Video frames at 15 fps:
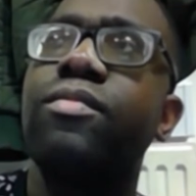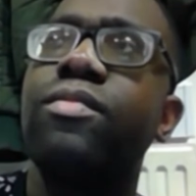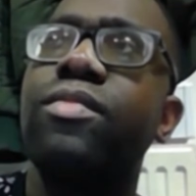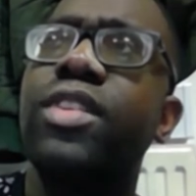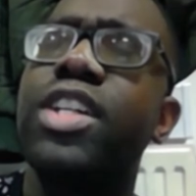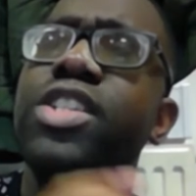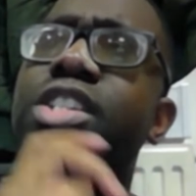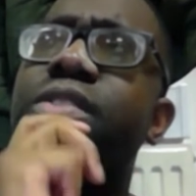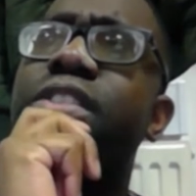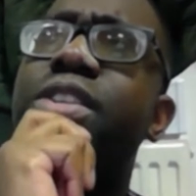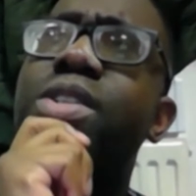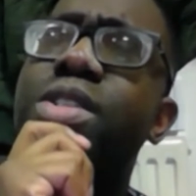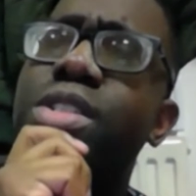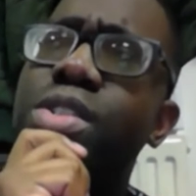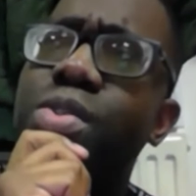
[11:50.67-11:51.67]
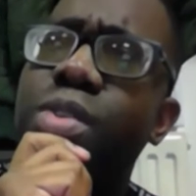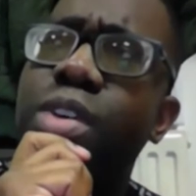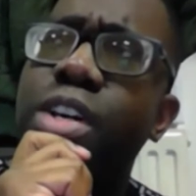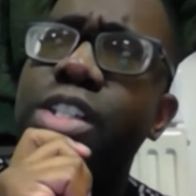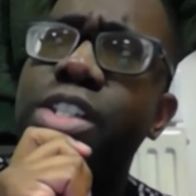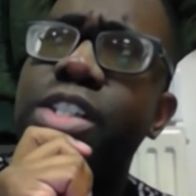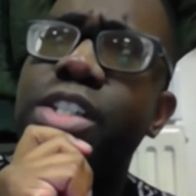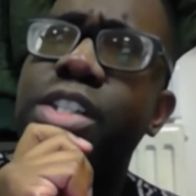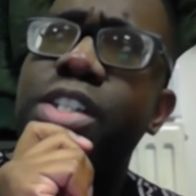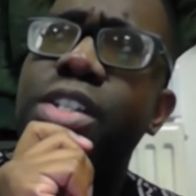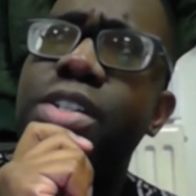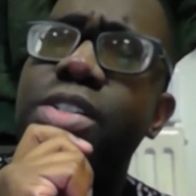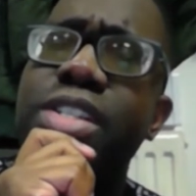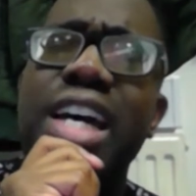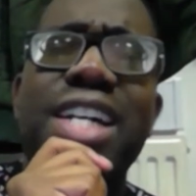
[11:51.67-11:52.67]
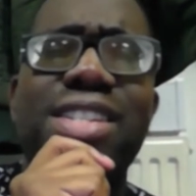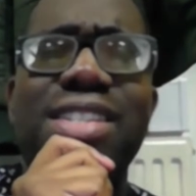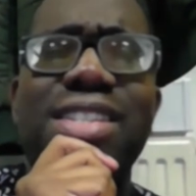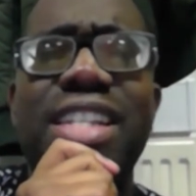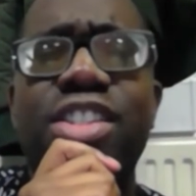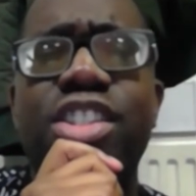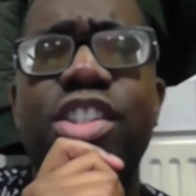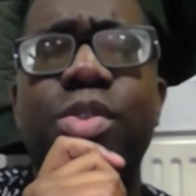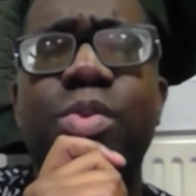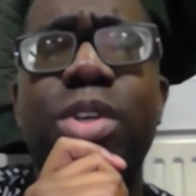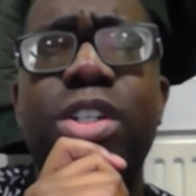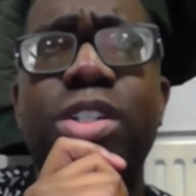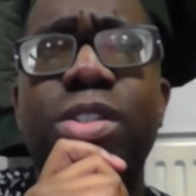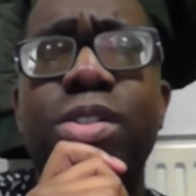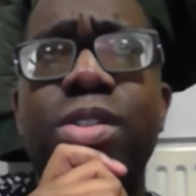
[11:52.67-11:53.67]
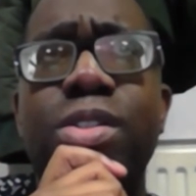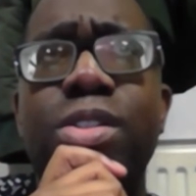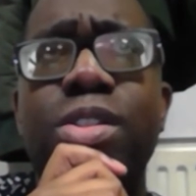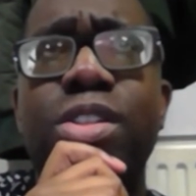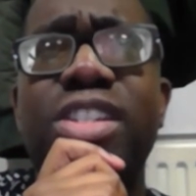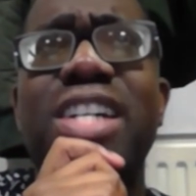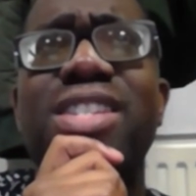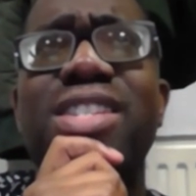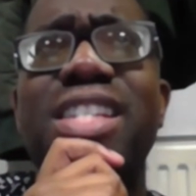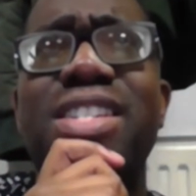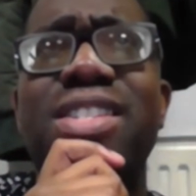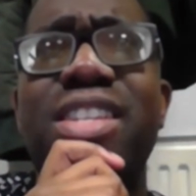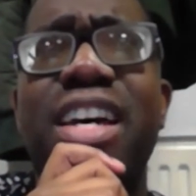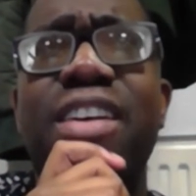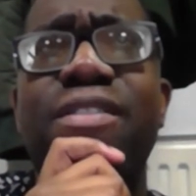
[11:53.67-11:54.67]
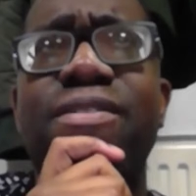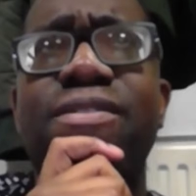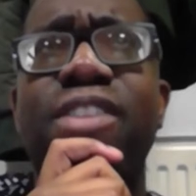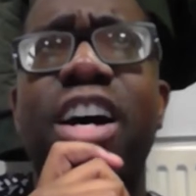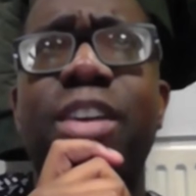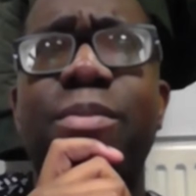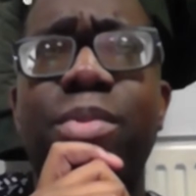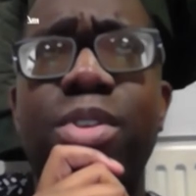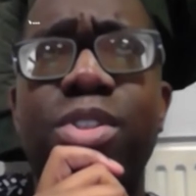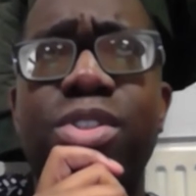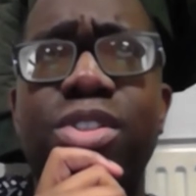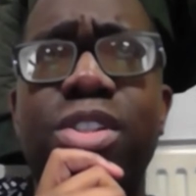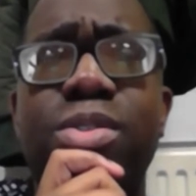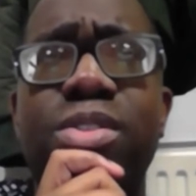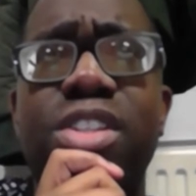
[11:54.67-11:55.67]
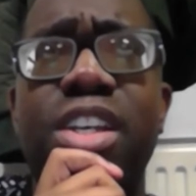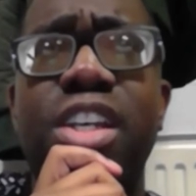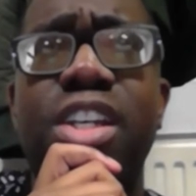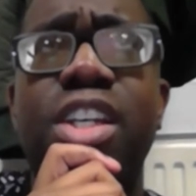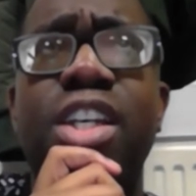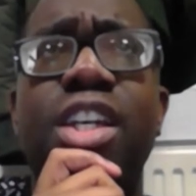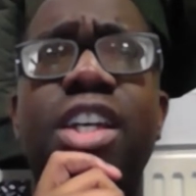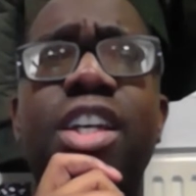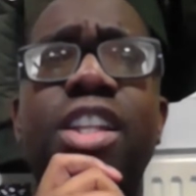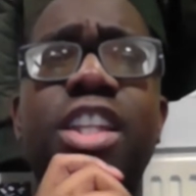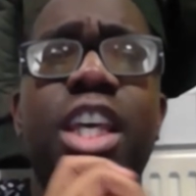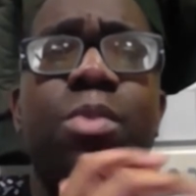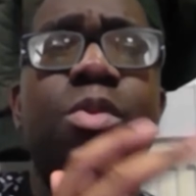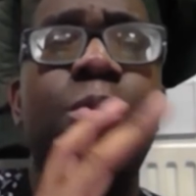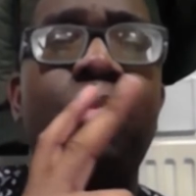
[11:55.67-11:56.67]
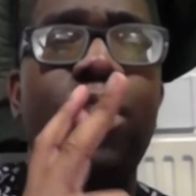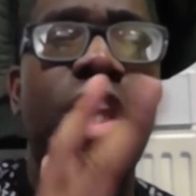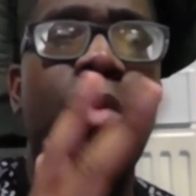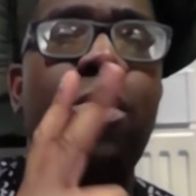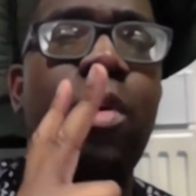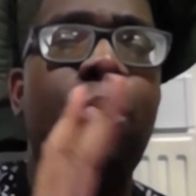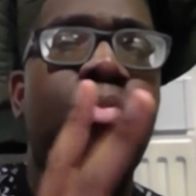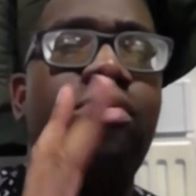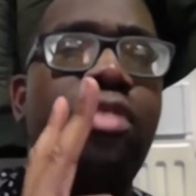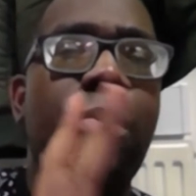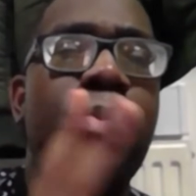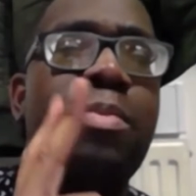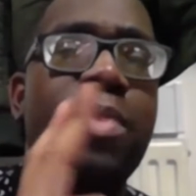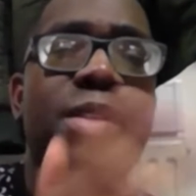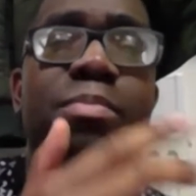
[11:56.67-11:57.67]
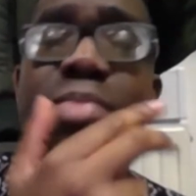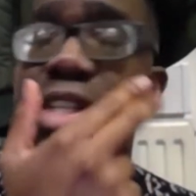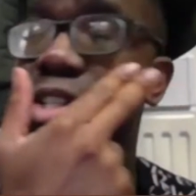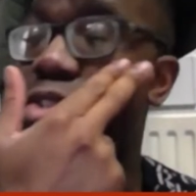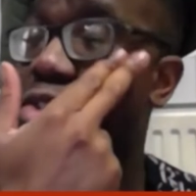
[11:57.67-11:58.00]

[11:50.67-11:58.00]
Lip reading: if I got this right, because Atalanta have 5 points, don't they? They will probably beat